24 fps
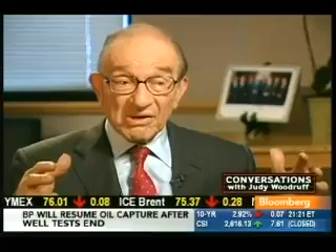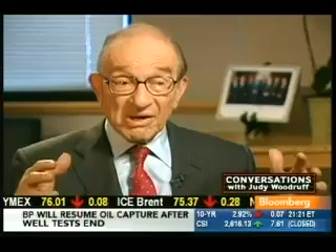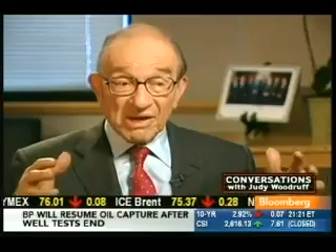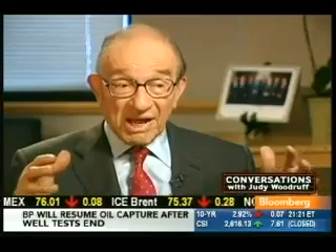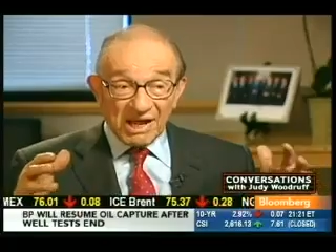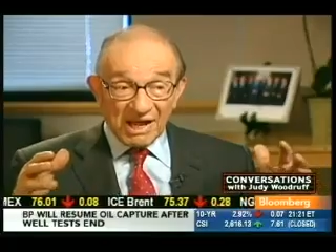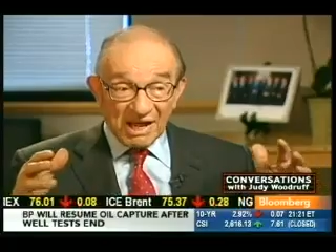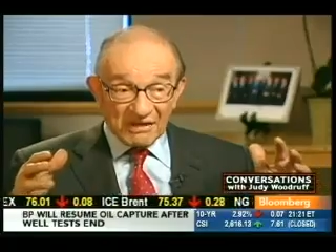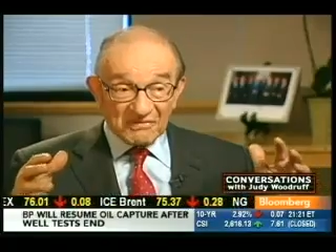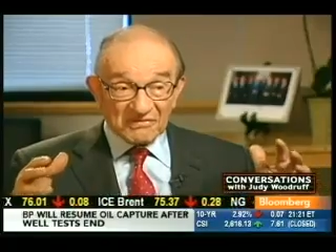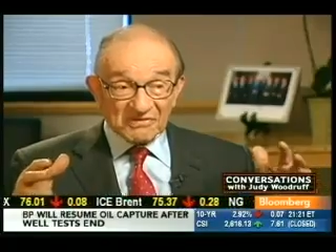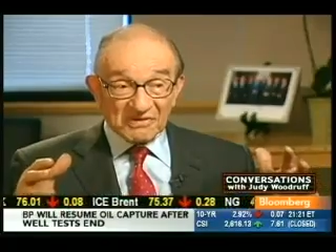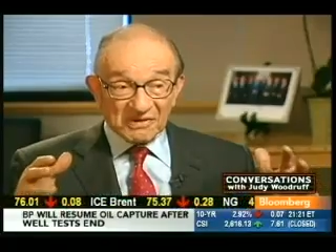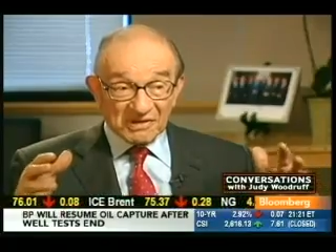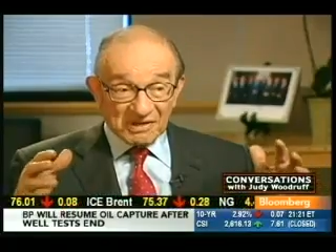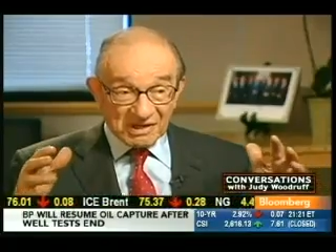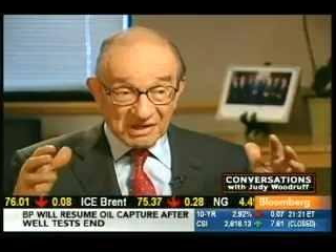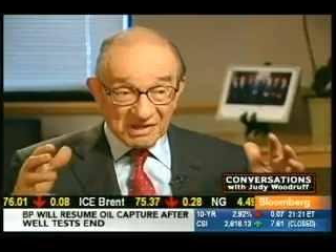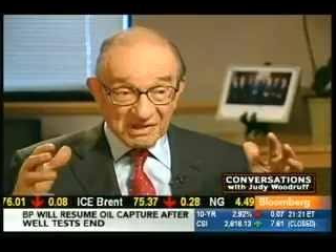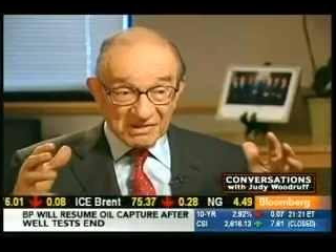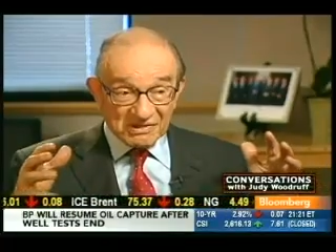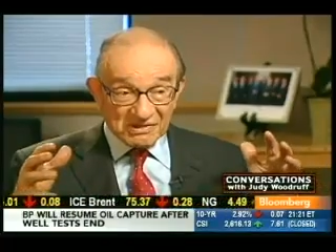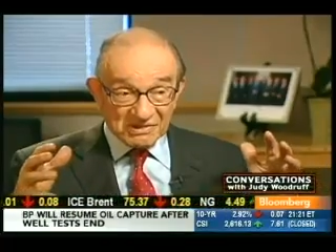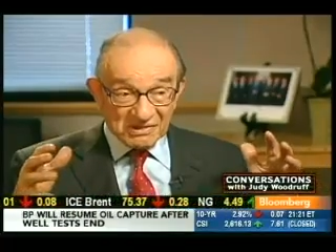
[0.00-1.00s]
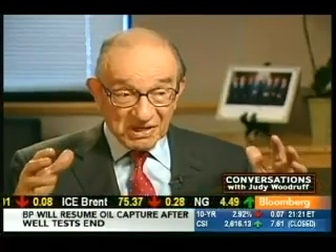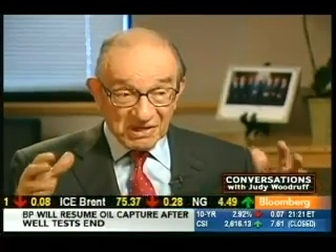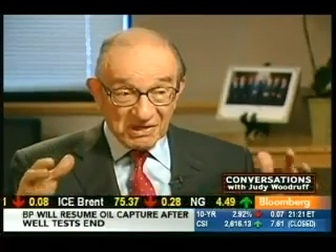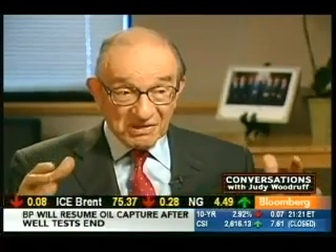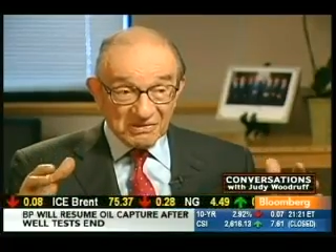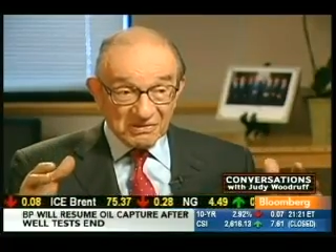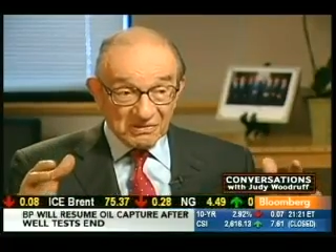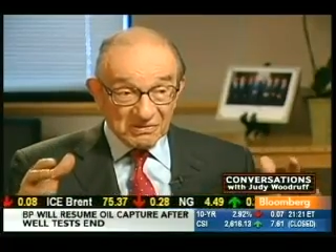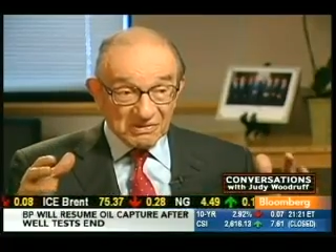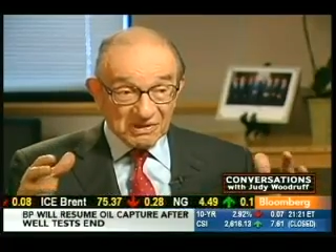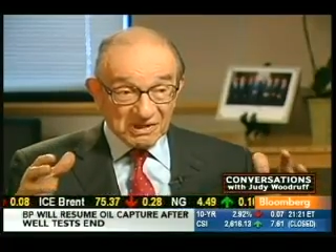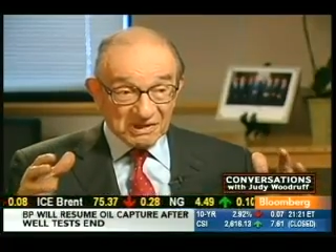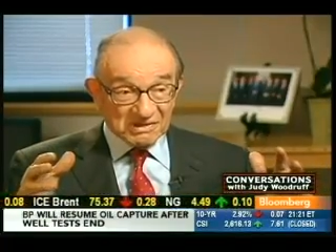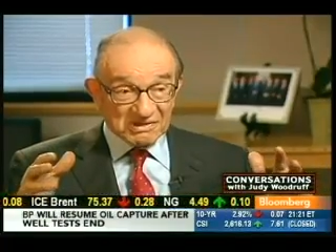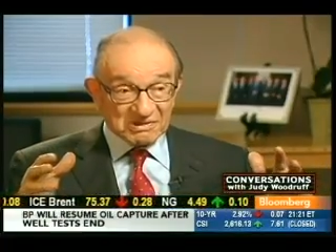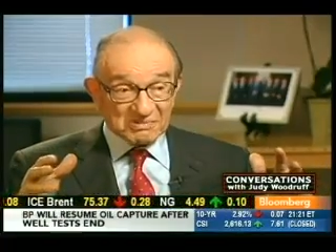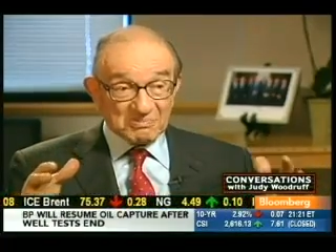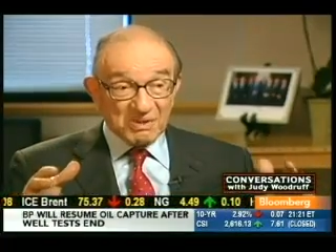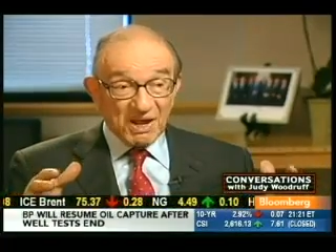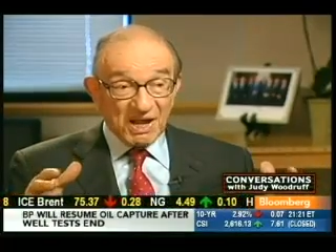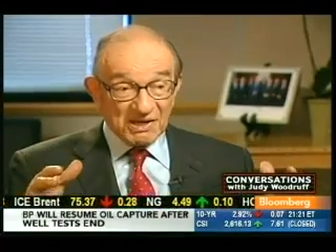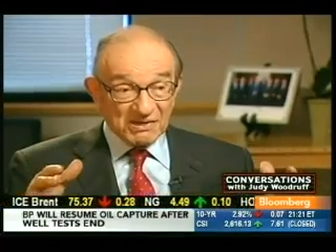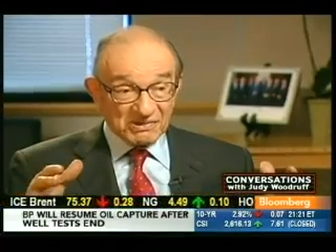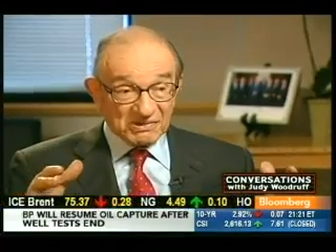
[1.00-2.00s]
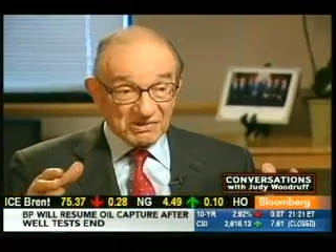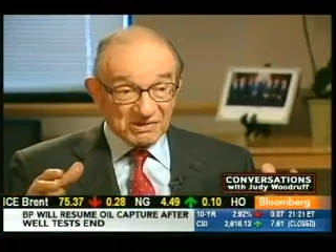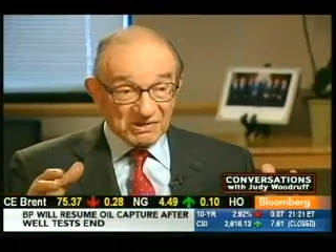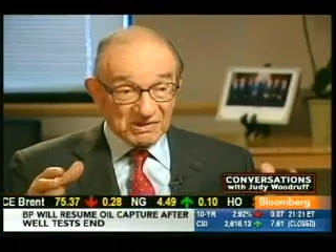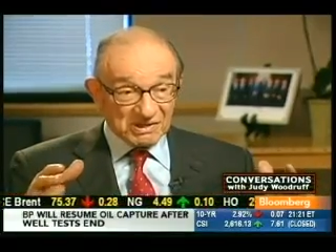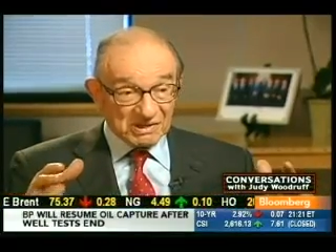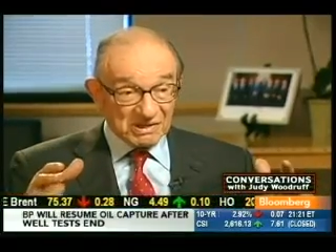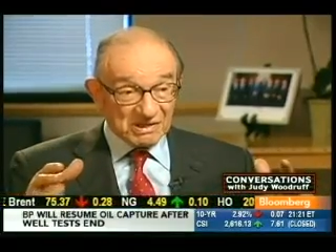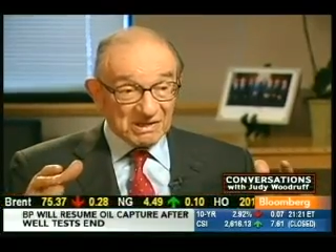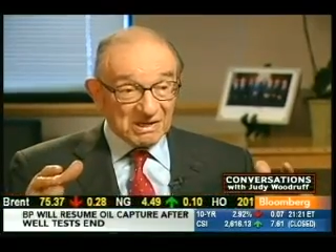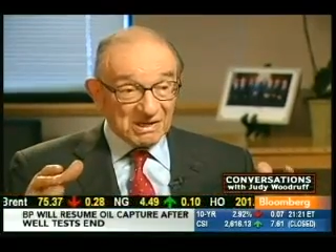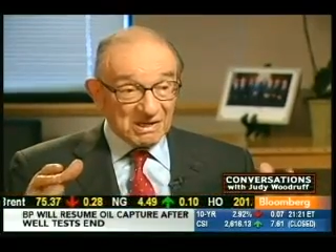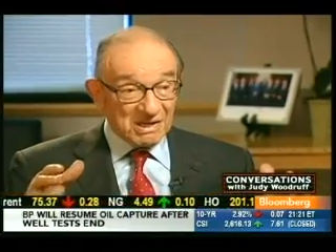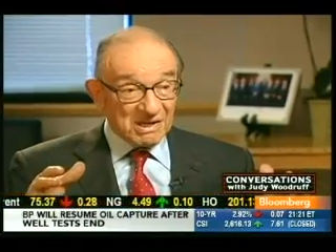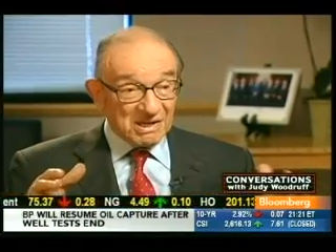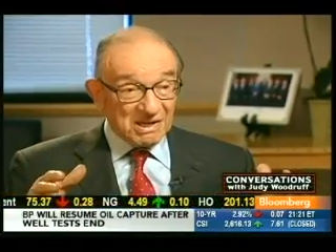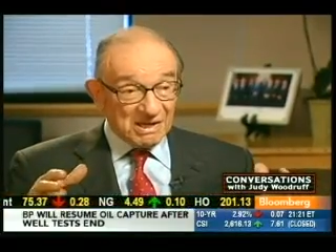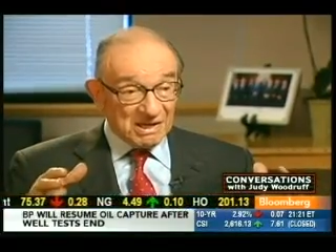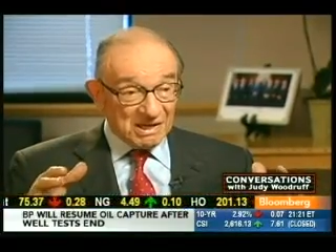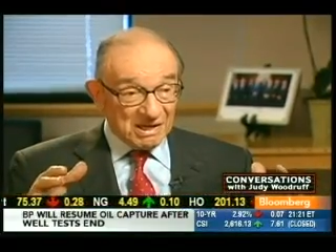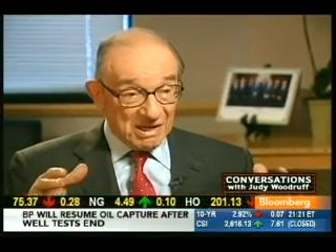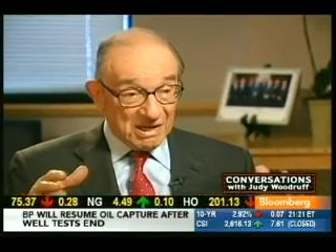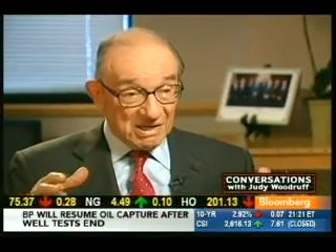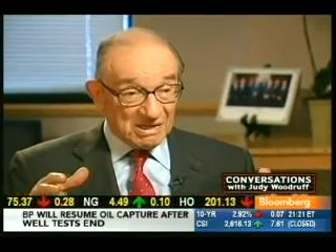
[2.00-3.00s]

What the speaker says: We're going to have continued expansion